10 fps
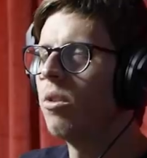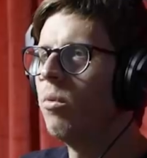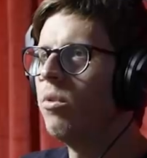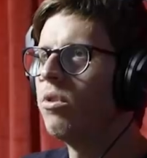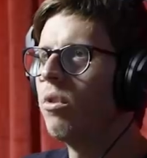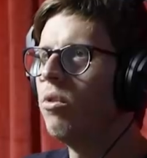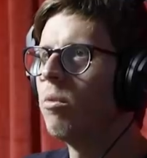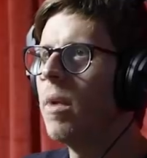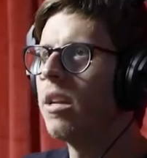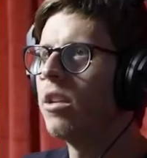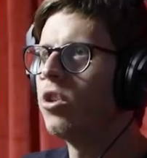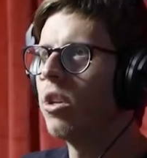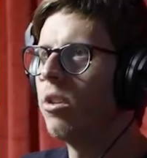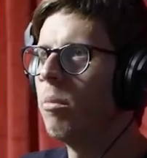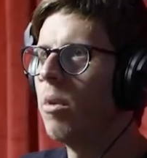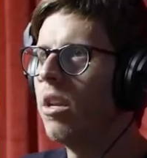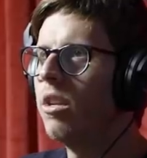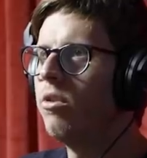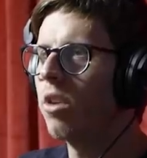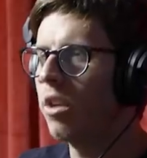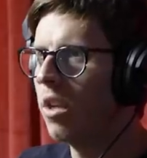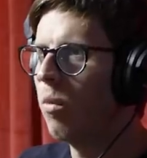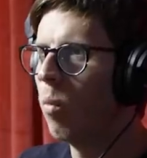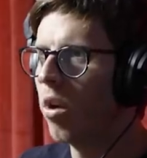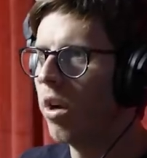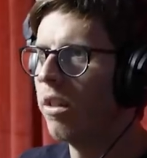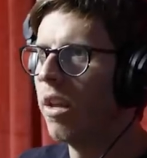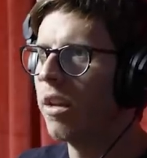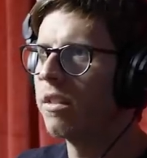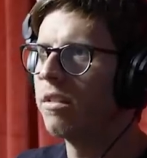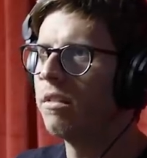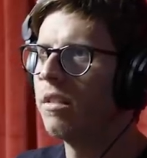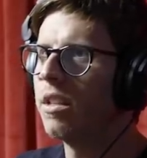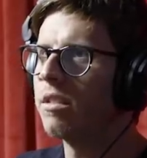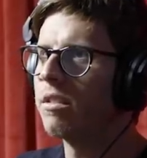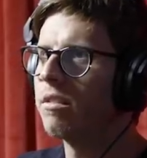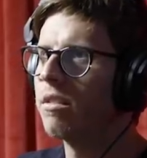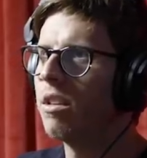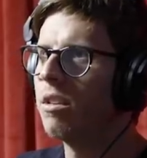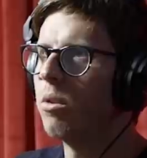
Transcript: so so you were making a shitload of money and you started getting worried, like this could